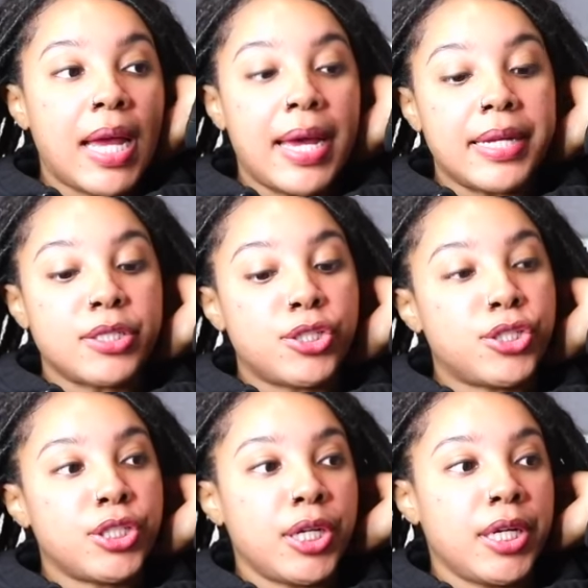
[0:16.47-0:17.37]
and
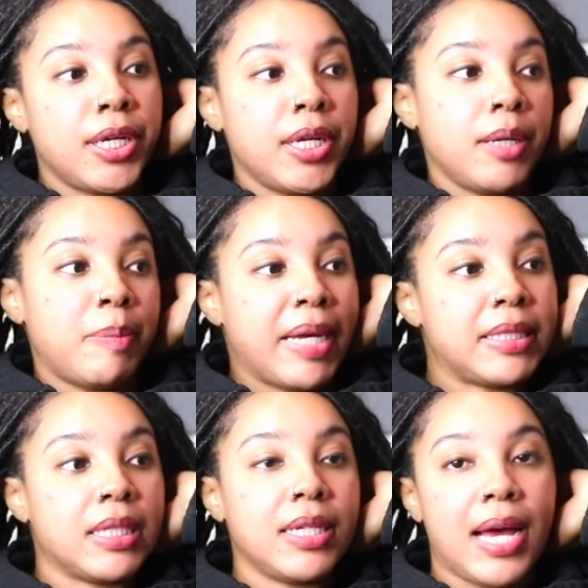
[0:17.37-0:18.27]
she
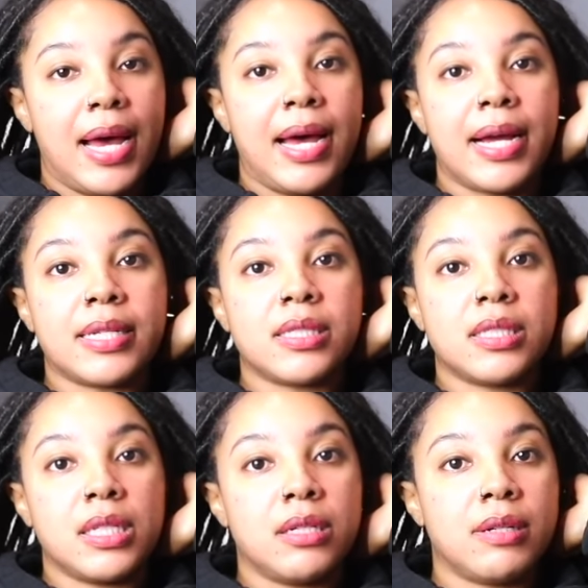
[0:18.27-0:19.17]
basically
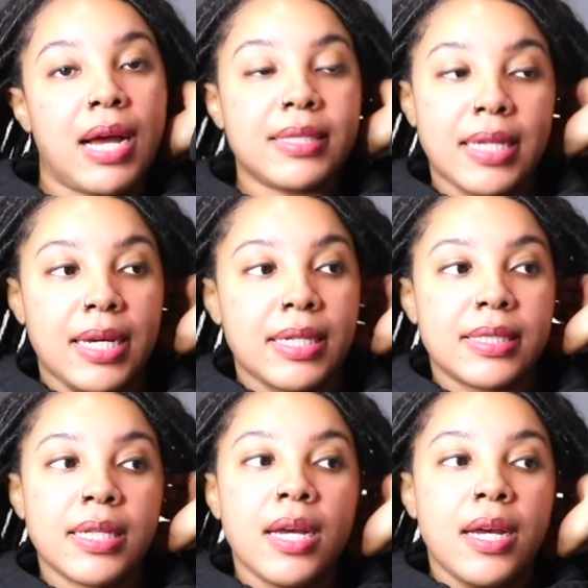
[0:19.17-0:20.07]
asked Lil Nas X